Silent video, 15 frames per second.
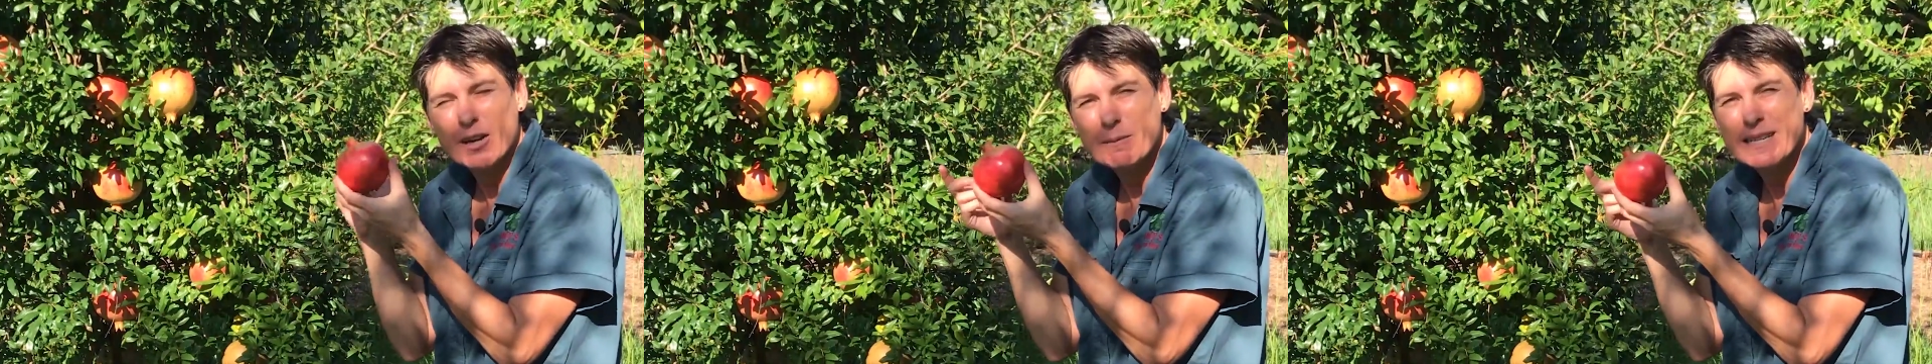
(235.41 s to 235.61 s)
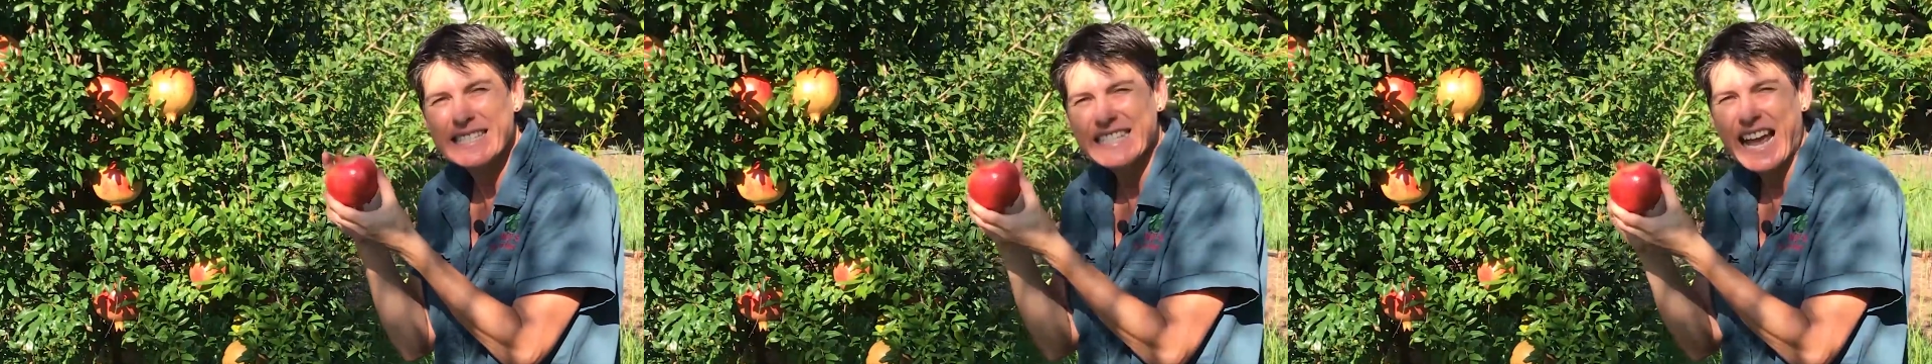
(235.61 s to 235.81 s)

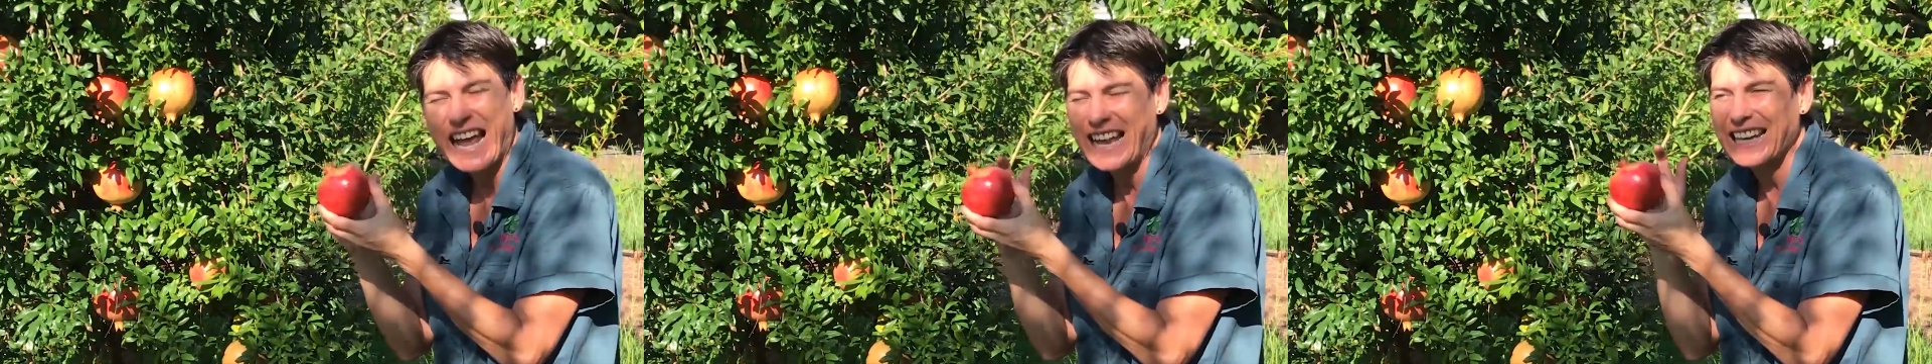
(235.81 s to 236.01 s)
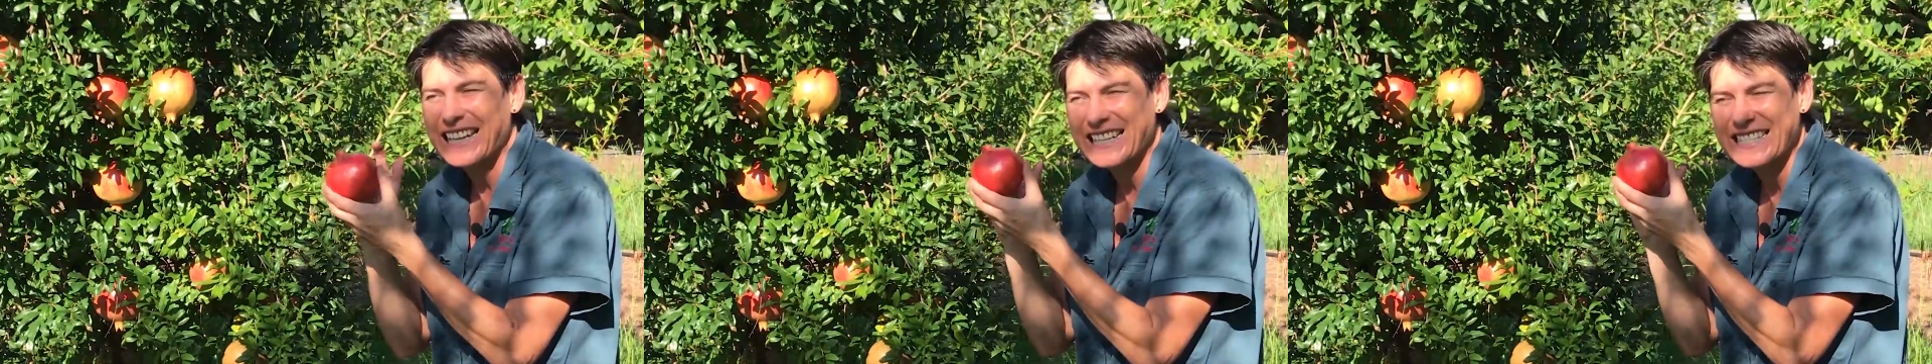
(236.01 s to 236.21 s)
a
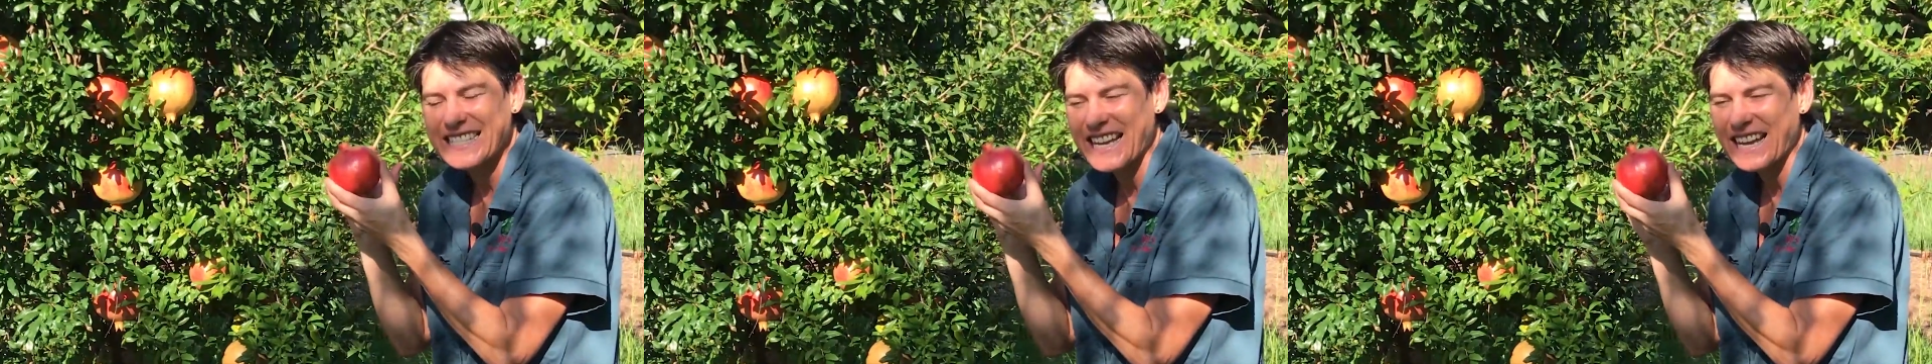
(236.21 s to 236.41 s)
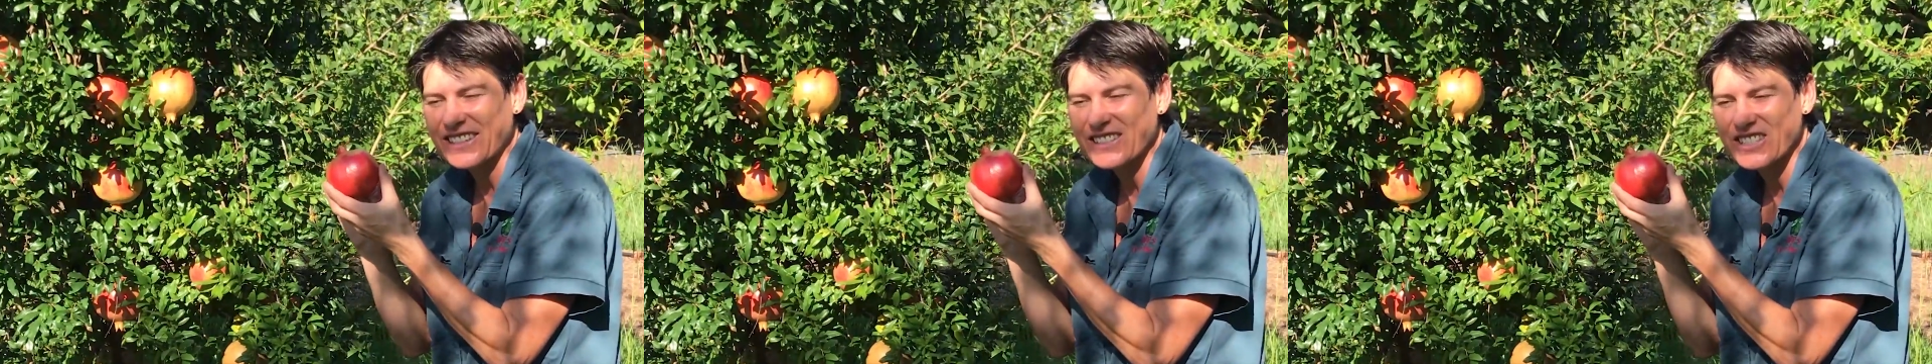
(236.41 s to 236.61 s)
metallic
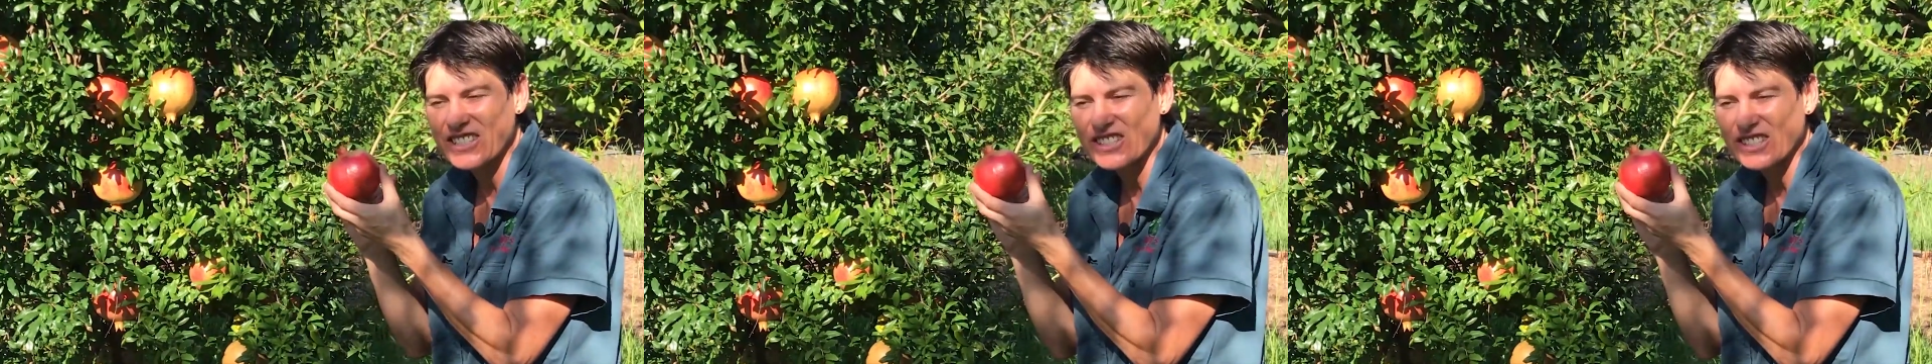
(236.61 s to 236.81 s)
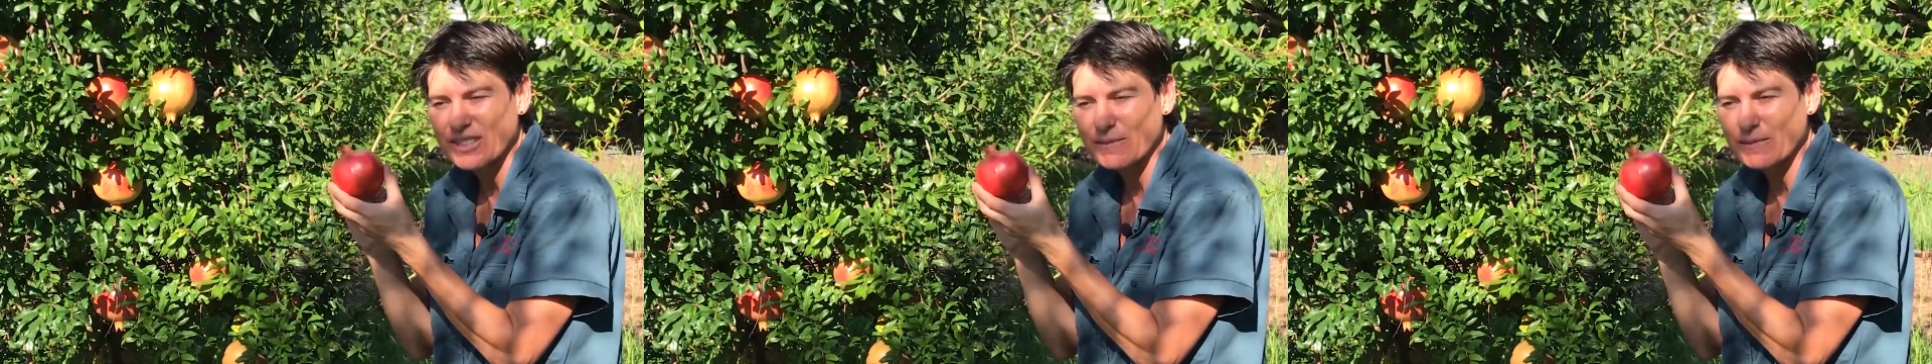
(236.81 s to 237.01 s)
sound
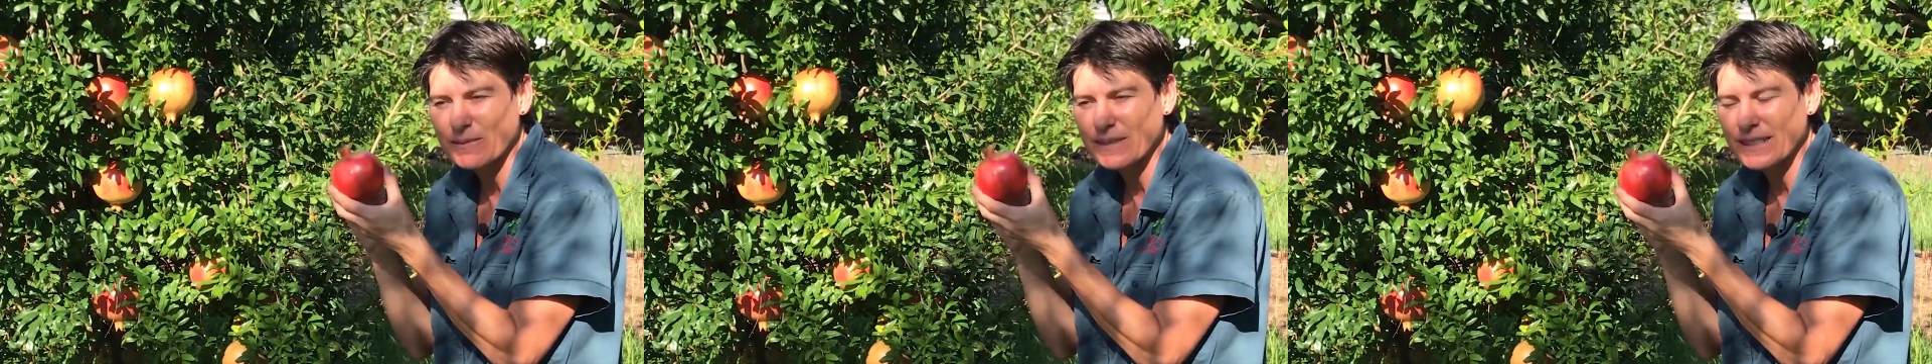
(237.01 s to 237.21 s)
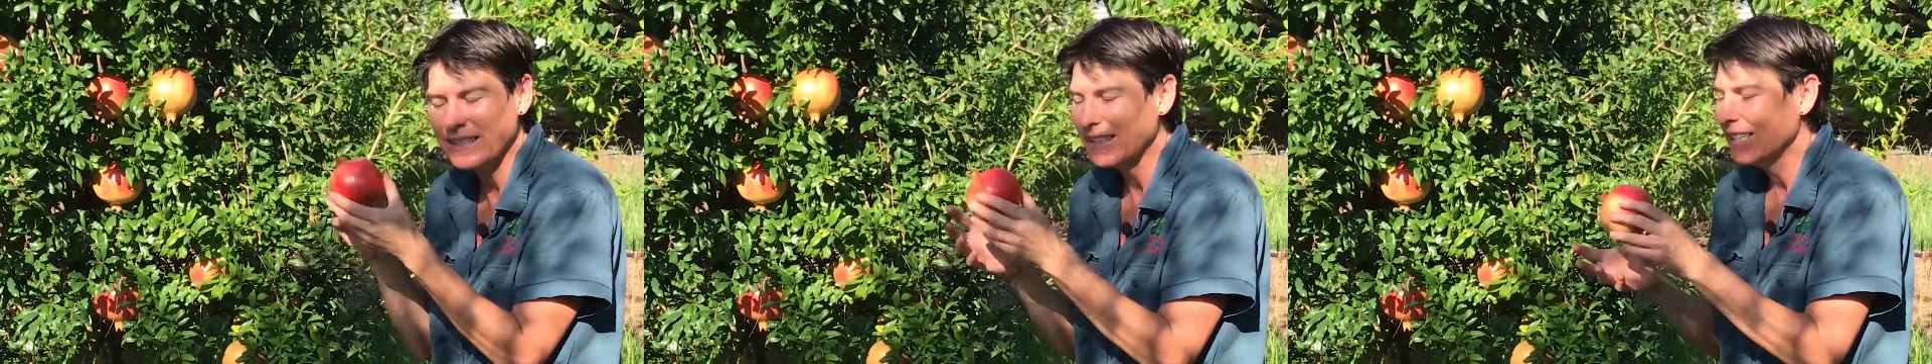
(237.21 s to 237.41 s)
to them.